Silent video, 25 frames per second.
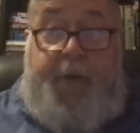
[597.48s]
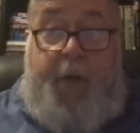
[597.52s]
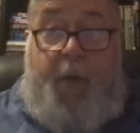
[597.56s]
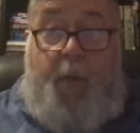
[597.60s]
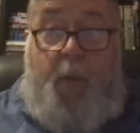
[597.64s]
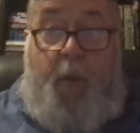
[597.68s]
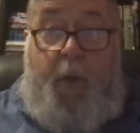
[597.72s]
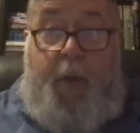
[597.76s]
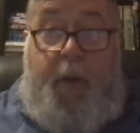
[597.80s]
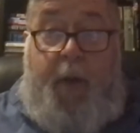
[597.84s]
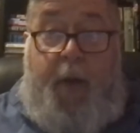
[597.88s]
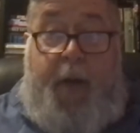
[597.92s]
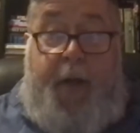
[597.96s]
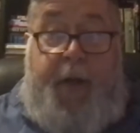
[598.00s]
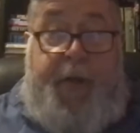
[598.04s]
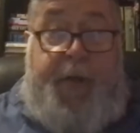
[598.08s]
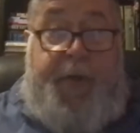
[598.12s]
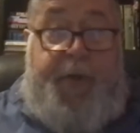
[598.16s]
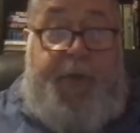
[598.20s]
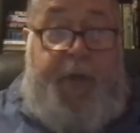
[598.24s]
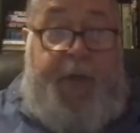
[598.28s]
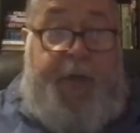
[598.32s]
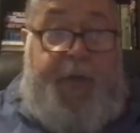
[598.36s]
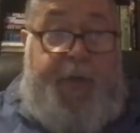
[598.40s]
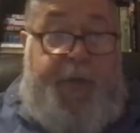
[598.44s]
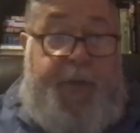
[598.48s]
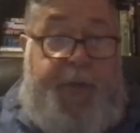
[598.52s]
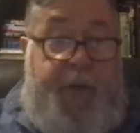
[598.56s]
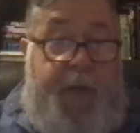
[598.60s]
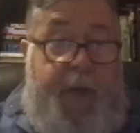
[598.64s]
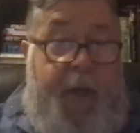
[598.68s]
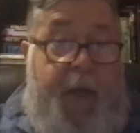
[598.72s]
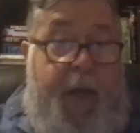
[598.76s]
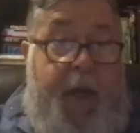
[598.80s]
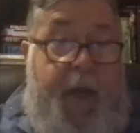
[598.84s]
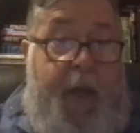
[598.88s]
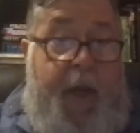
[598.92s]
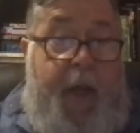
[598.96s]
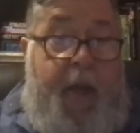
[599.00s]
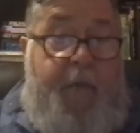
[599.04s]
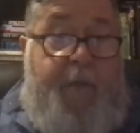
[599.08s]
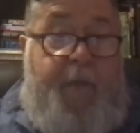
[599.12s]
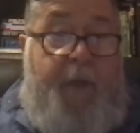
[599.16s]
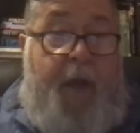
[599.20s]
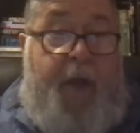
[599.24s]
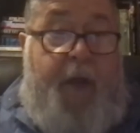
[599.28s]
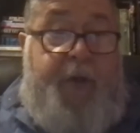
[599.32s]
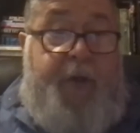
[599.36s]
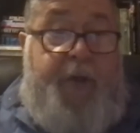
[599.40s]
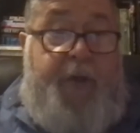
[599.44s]
at 196, and
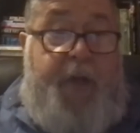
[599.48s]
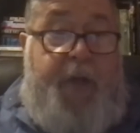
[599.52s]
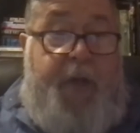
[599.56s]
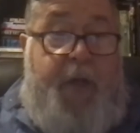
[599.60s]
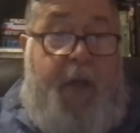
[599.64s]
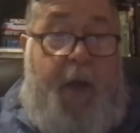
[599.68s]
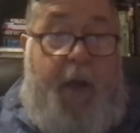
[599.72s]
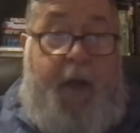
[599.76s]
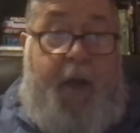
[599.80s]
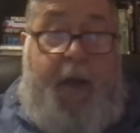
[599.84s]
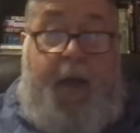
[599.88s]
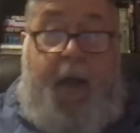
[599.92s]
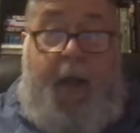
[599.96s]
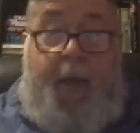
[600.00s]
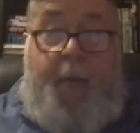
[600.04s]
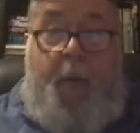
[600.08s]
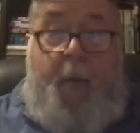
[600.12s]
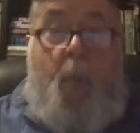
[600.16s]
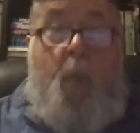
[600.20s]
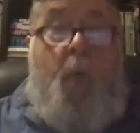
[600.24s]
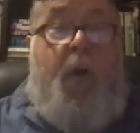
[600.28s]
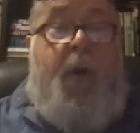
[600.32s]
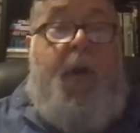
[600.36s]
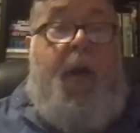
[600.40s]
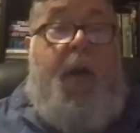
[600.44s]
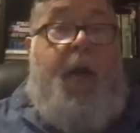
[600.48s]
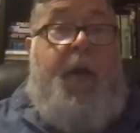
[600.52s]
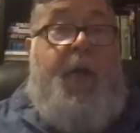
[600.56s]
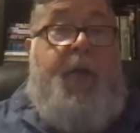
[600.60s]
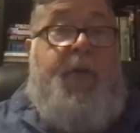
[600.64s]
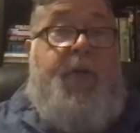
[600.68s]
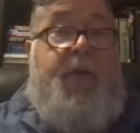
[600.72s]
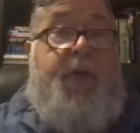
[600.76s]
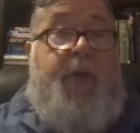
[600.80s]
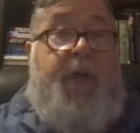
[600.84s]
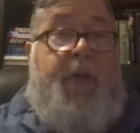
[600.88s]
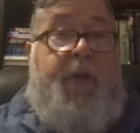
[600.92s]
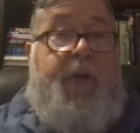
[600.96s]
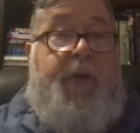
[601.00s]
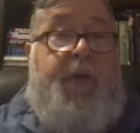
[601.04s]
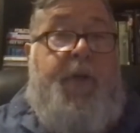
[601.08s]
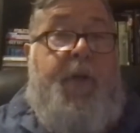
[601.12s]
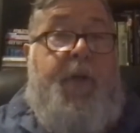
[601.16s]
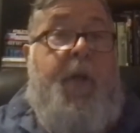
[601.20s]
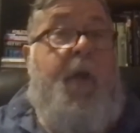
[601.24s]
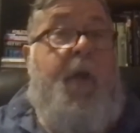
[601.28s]
Vashti Cunningham at 196.